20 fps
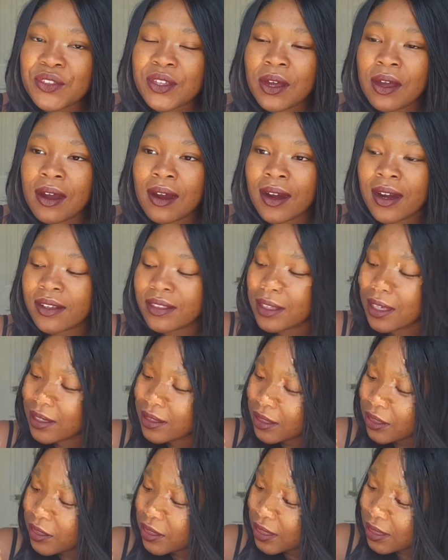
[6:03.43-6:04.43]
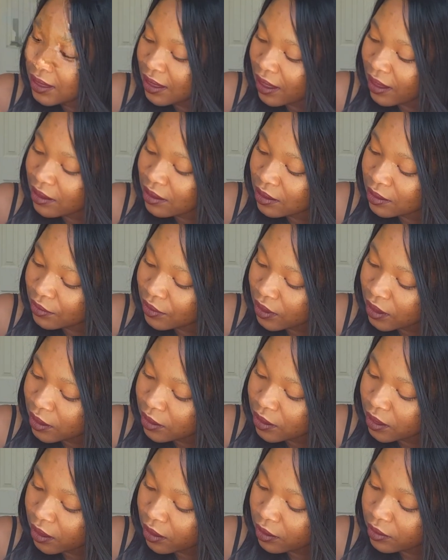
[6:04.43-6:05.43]
the heart. Things are just kind of, I
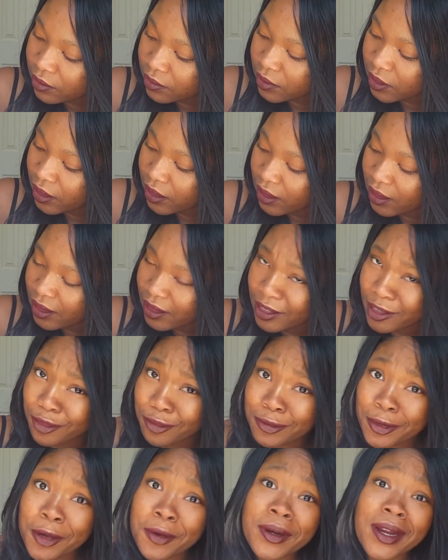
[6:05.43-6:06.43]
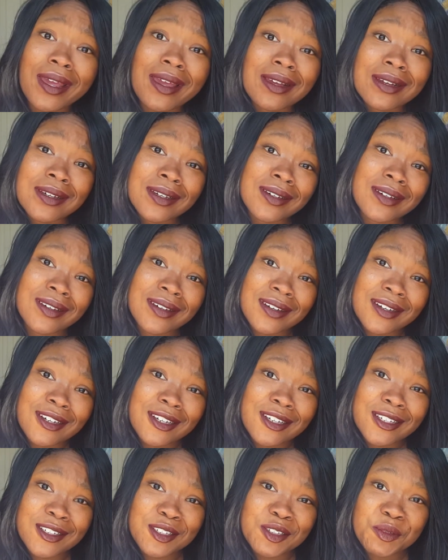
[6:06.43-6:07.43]
don't know, eroding
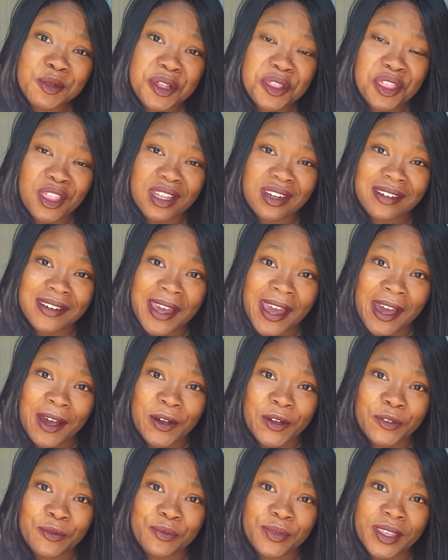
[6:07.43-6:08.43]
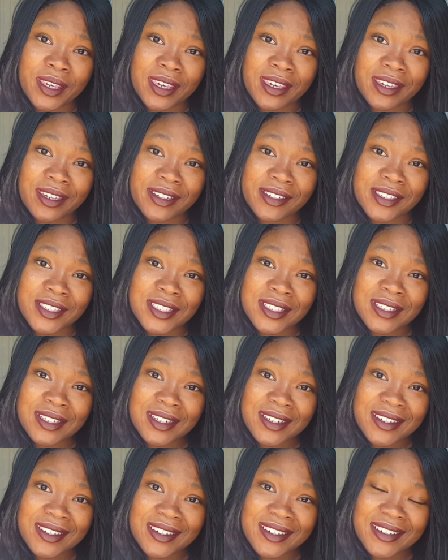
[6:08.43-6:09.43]
with it now, and
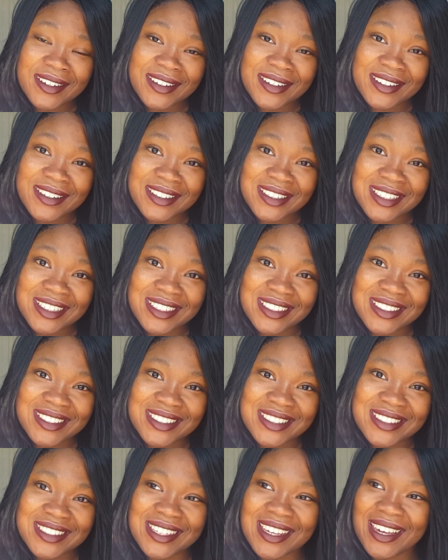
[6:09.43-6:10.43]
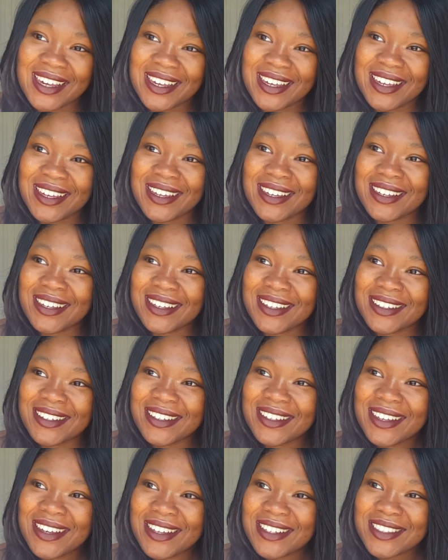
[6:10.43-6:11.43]
it's
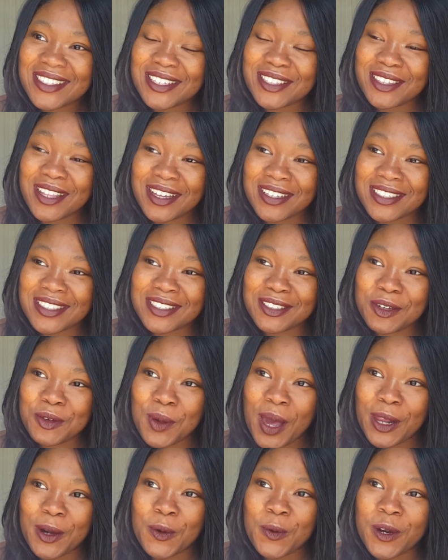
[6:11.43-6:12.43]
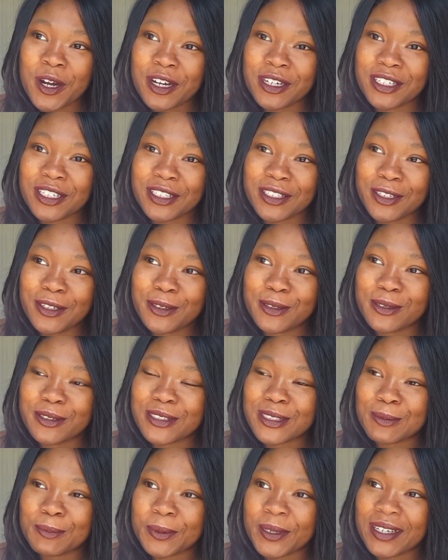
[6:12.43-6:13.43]
that's quite a word to
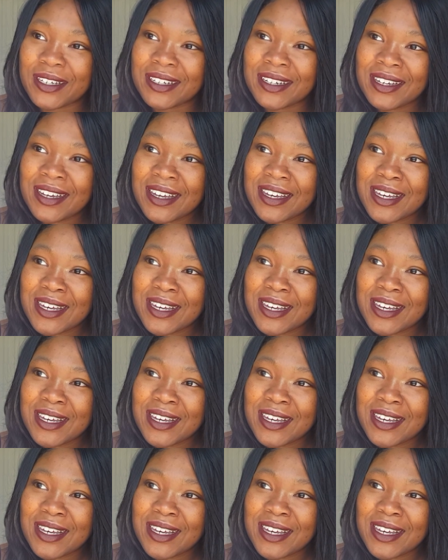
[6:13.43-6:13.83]
use, but